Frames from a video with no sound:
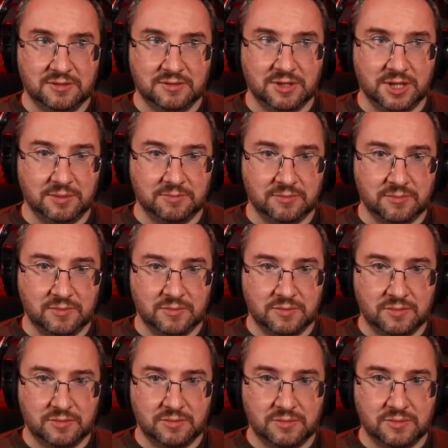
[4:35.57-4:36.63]
Right.
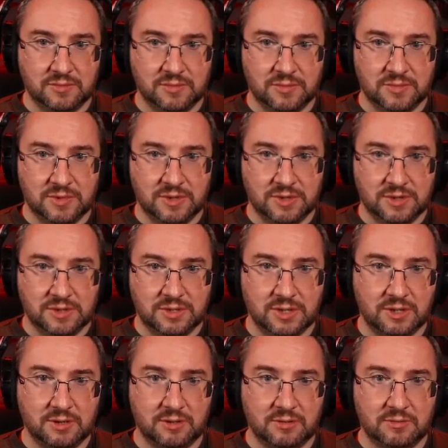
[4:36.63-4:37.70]

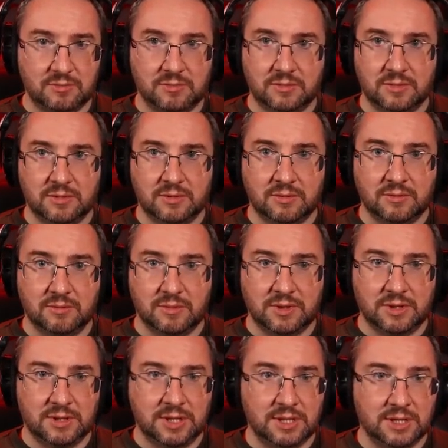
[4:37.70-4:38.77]
So,
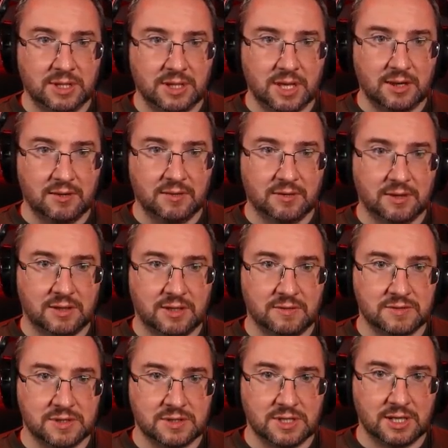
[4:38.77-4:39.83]
I think that
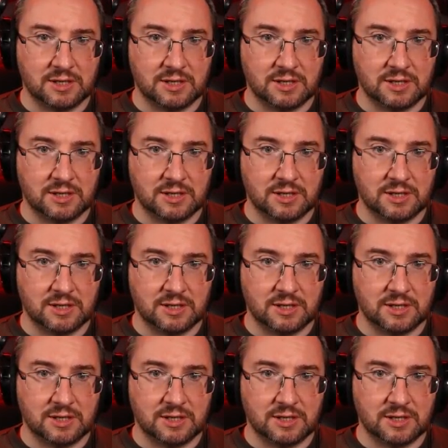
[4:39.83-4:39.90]
gives us an